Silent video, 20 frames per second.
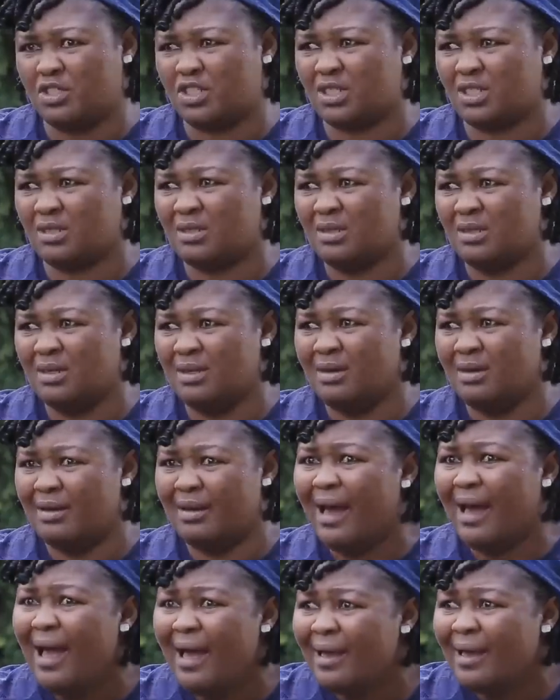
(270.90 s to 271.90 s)
know too much.
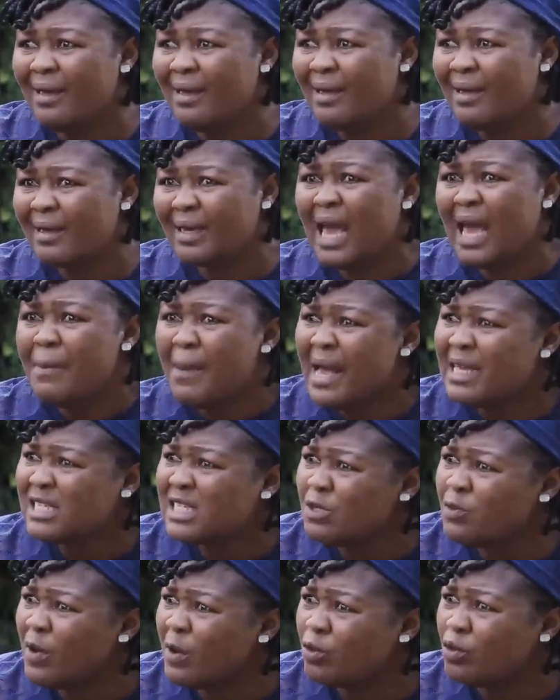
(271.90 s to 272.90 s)
Eh?
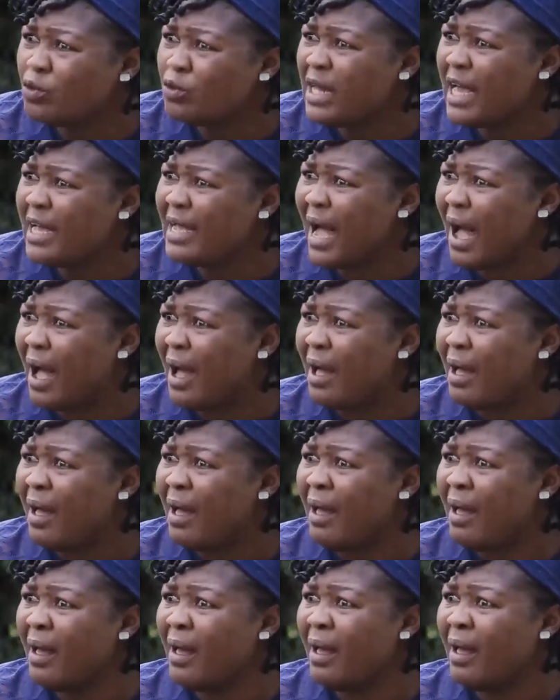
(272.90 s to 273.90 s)
Keba is still going to
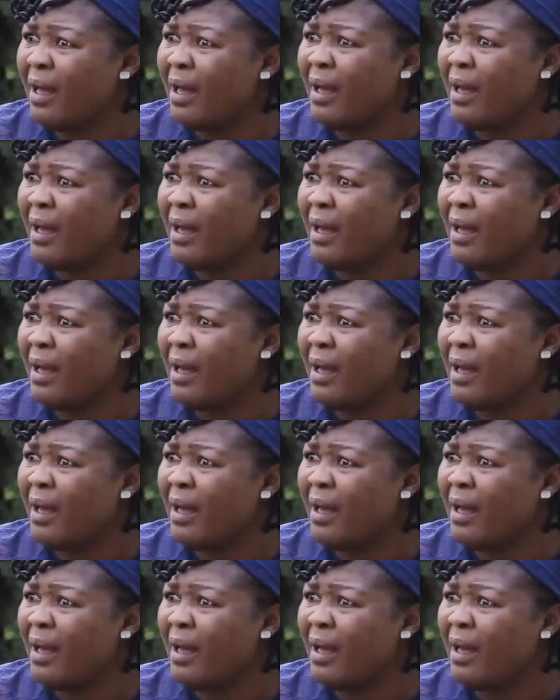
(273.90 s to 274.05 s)
Dega.